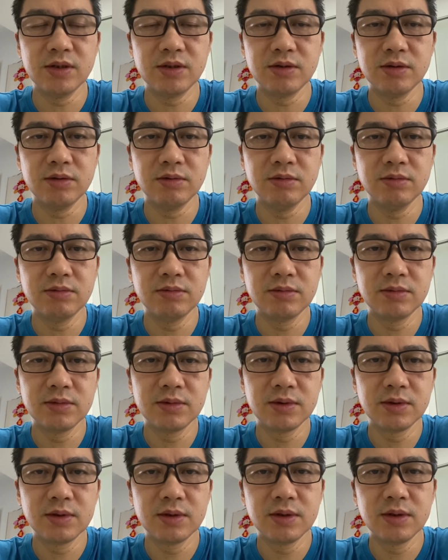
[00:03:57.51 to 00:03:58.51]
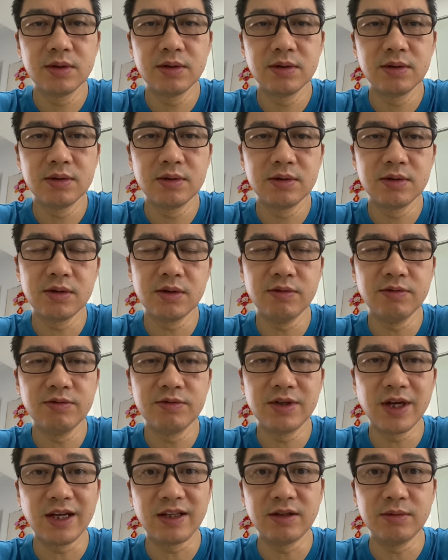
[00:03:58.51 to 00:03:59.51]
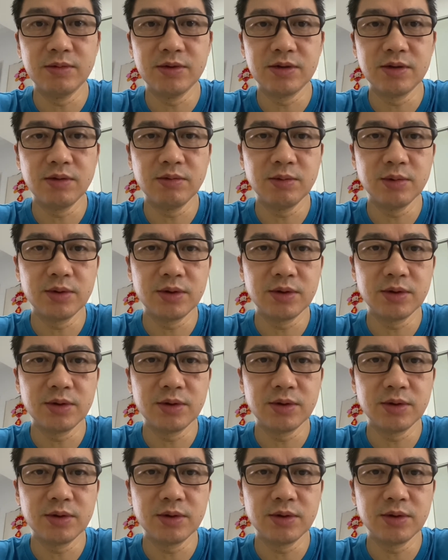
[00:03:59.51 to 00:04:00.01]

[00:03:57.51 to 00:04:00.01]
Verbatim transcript: two, so tag them as don't want